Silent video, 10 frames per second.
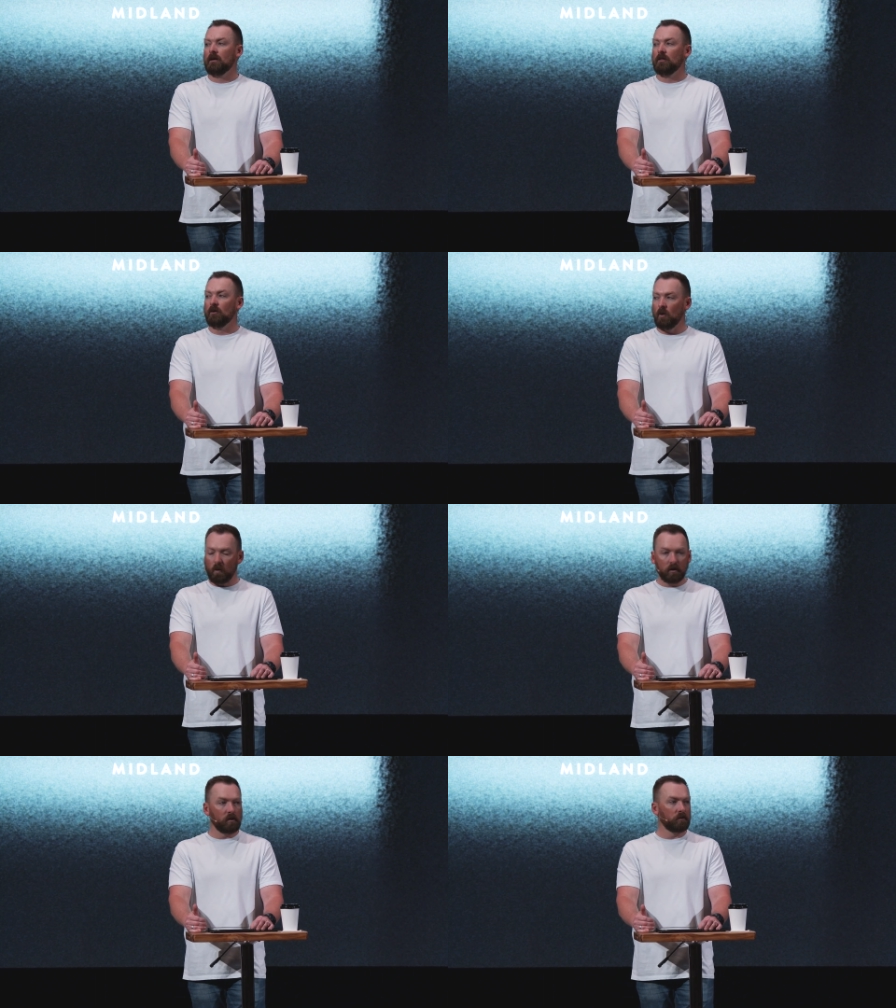The
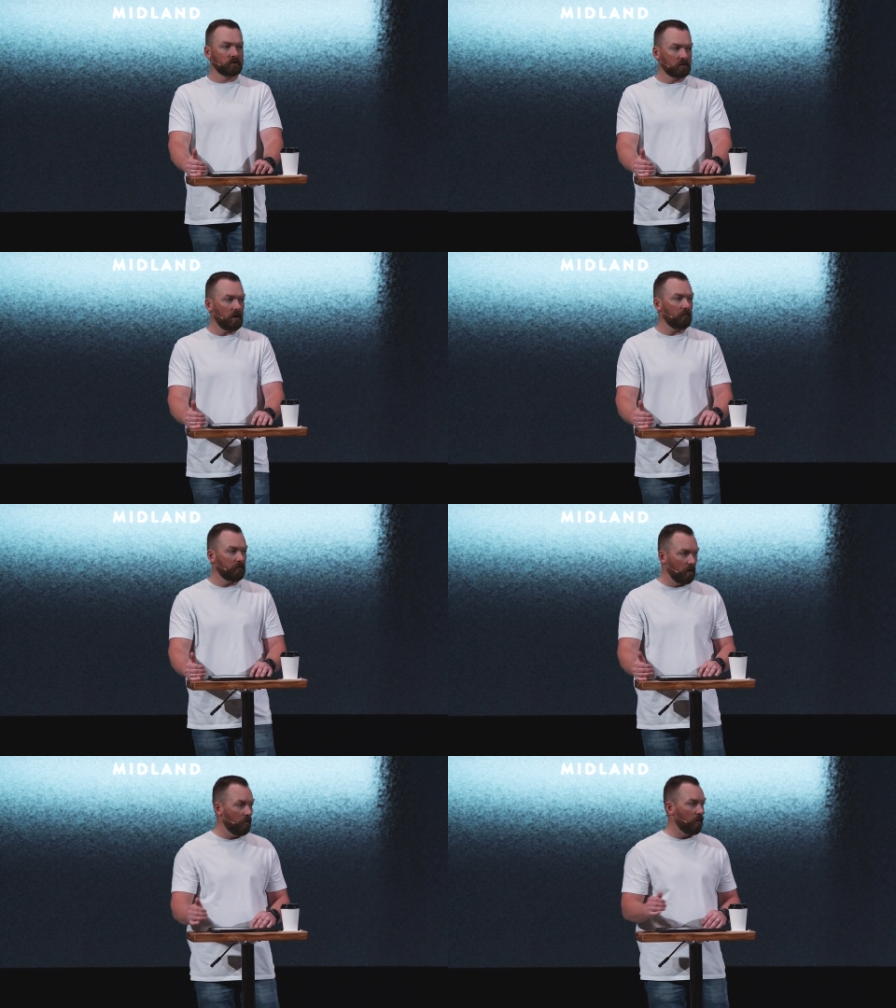oil will stop
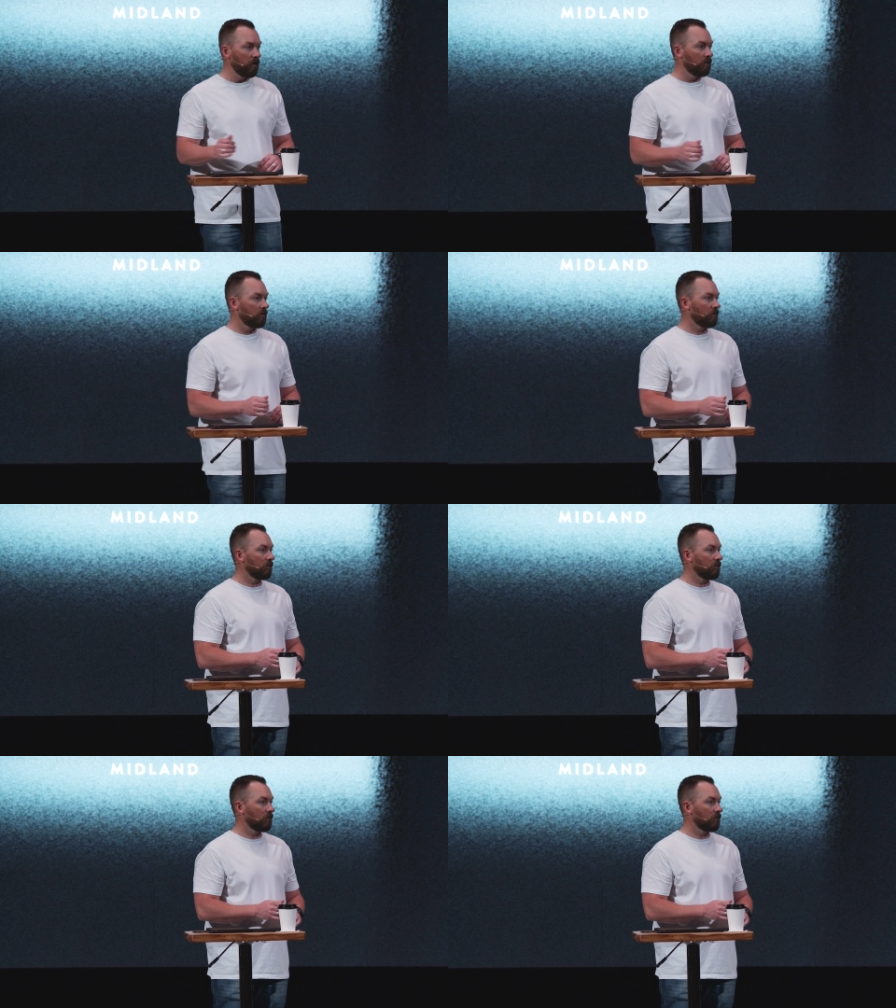flowing